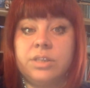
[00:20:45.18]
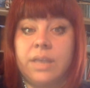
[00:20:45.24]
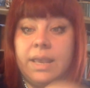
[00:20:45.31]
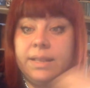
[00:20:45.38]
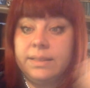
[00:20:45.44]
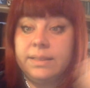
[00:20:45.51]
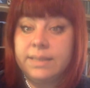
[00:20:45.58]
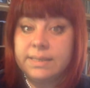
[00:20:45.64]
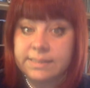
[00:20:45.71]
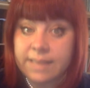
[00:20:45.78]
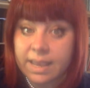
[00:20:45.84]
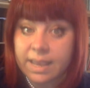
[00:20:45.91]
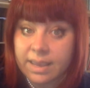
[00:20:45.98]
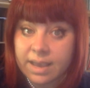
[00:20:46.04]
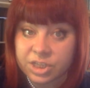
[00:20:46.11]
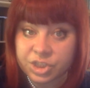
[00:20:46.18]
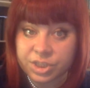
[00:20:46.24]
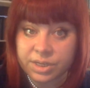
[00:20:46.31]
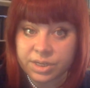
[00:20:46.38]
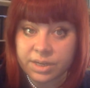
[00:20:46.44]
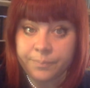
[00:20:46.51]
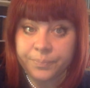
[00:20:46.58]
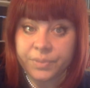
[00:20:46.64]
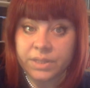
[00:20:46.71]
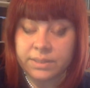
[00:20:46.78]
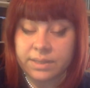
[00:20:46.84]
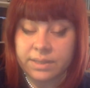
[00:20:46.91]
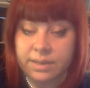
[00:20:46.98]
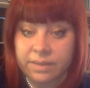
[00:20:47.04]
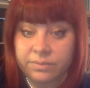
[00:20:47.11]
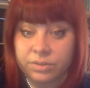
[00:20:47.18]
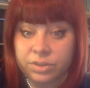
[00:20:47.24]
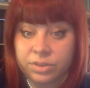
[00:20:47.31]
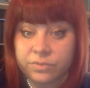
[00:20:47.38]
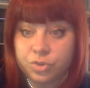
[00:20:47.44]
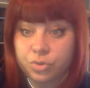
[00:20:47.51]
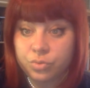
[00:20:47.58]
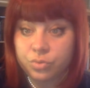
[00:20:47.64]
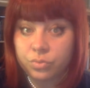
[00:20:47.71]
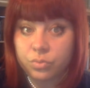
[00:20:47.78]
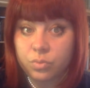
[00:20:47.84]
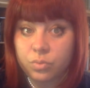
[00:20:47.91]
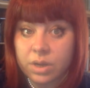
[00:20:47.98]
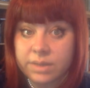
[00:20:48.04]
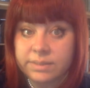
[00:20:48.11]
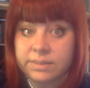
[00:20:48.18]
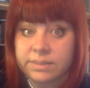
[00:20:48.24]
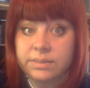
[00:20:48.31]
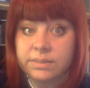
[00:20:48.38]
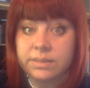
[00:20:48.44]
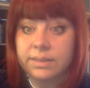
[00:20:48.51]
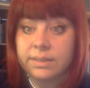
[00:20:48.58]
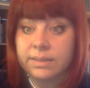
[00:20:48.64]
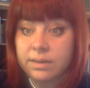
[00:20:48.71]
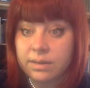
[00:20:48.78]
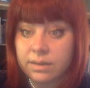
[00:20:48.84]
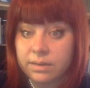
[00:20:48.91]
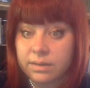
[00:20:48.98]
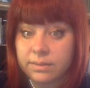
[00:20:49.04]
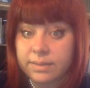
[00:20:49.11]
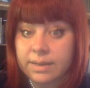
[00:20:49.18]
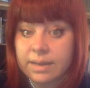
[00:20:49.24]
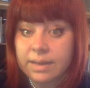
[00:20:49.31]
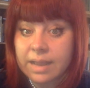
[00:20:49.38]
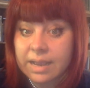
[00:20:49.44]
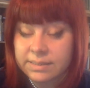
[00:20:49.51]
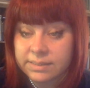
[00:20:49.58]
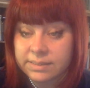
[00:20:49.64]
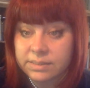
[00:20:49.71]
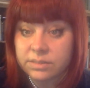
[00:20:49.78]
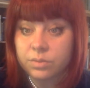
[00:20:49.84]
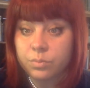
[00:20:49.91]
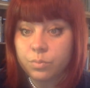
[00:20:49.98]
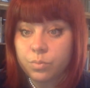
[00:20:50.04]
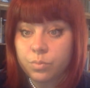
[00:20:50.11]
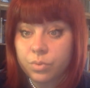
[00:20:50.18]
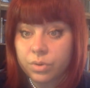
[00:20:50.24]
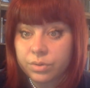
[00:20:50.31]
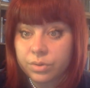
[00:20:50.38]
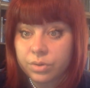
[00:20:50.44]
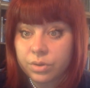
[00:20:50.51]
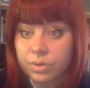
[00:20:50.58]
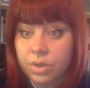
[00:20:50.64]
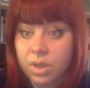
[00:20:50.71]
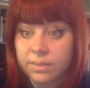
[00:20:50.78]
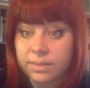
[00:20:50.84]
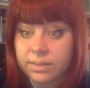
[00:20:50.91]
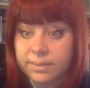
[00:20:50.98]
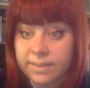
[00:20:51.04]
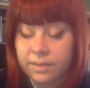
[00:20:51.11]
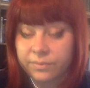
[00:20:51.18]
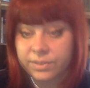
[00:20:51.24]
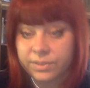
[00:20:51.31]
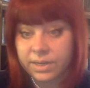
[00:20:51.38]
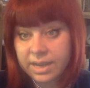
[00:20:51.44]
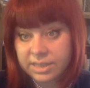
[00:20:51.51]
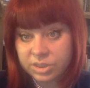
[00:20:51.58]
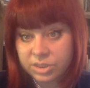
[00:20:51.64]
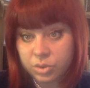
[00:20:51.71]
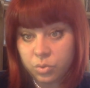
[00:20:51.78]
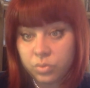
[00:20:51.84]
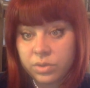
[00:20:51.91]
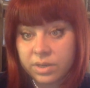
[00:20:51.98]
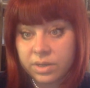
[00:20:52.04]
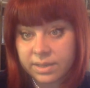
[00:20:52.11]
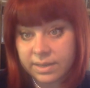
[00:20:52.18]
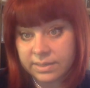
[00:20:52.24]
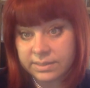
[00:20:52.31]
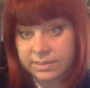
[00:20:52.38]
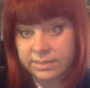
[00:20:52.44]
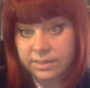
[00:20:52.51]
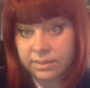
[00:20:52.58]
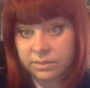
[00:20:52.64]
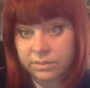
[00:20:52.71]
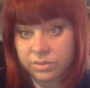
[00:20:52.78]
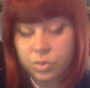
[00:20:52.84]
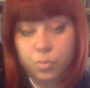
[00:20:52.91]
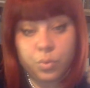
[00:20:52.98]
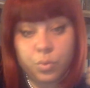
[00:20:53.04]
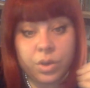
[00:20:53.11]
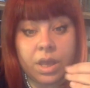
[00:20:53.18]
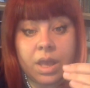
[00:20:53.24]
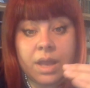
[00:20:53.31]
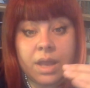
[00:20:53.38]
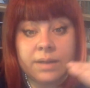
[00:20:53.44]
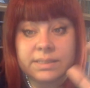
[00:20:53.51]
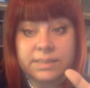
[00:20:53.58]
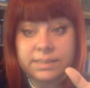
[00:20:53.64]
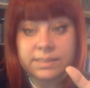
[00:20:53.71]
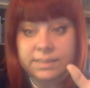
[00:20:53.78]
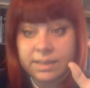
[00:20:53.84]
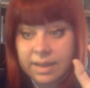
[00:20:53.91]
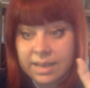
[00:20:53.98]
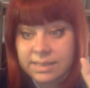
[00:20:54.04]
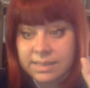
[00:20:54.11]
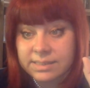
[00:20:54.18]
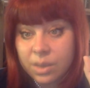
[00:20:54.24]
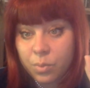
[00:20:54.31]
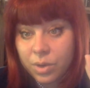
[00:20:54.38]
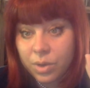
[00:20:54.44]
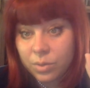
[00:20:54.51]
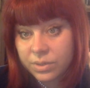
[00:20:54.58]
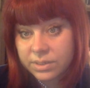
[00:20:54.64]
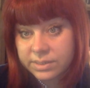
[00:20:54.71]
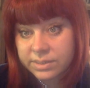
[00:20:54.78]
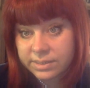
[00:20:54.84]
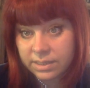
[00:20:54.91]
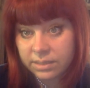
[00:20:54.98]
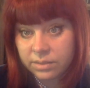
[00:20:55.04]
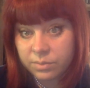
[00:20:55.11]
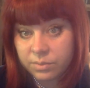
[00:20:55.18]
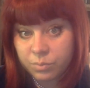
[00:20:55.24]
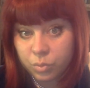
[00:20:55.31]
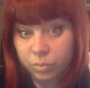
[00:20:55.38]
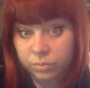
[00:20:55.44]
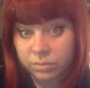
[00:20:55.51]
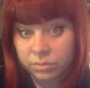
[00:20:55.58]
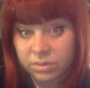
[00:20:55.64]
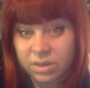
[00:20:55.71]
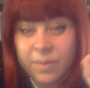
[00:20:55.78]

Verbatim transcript: And this day, actually, the 11th of June, was the, the last, uh, the day of the last lunar crescent. So we, this is the last day when we are seeing the moon.